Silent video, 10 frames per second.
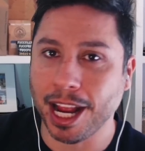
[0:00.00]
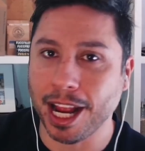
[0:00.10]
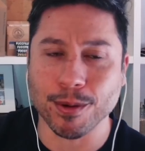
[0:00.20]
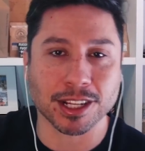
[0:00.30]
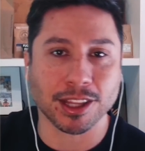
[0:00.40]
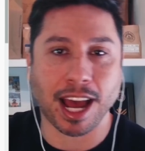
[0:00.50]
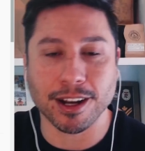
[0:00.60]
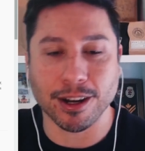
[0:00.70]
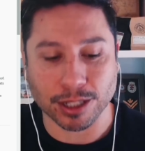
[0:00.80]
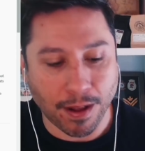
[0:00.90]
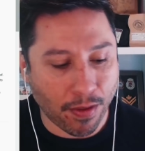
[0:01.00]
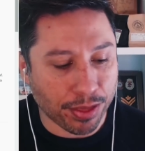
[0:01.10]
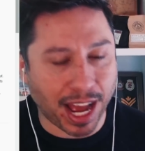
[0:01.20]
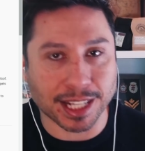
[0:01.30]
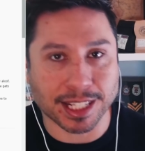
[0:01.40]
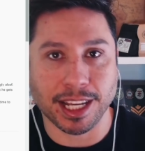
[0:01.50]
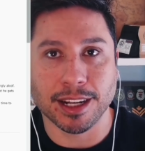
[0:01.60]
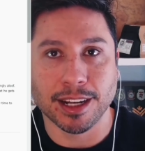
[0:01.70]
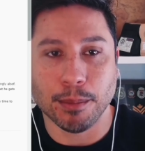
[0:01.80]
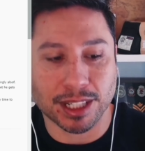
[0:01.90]
Anyways, on that note, that's
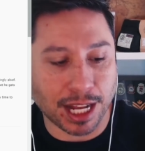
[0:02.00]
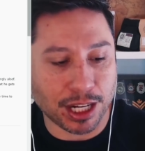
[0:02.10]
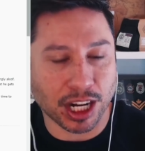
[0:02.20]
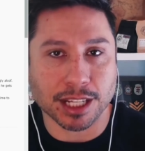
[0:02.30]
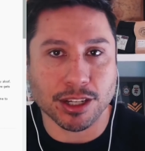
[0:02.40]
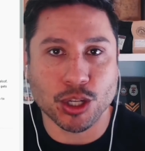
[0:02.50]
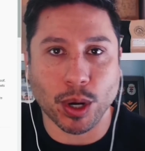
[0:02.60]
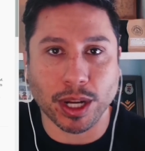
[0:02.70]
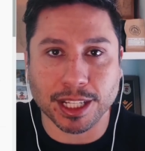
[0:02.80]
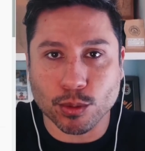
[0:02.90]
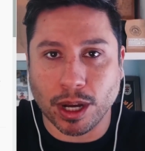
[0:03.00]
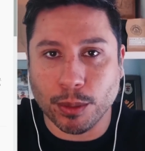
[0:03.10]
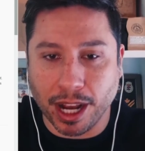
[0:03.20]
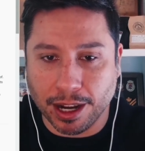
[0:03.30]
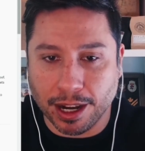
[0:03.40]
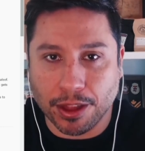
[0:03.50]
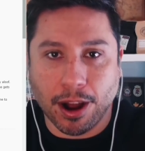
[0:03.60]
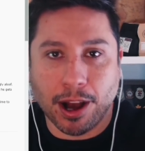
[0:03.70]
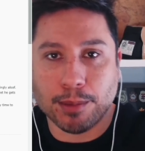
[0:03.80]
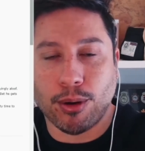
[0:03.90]
it. Glad you guys enjoyed this one. We got another
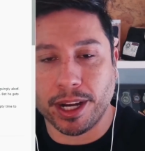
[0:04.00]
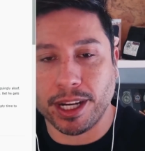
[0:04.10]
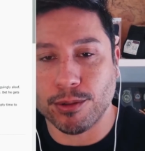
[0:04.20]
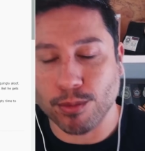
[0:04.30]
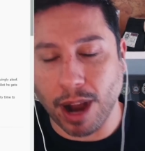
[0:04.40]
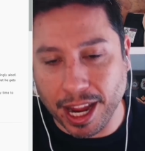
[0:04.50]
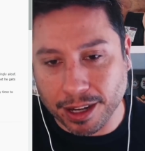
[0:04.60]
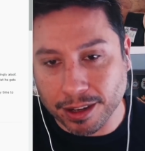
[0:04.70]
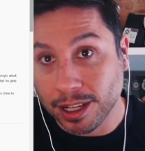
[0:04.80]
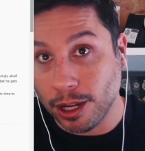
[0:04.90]
on point, Ryan.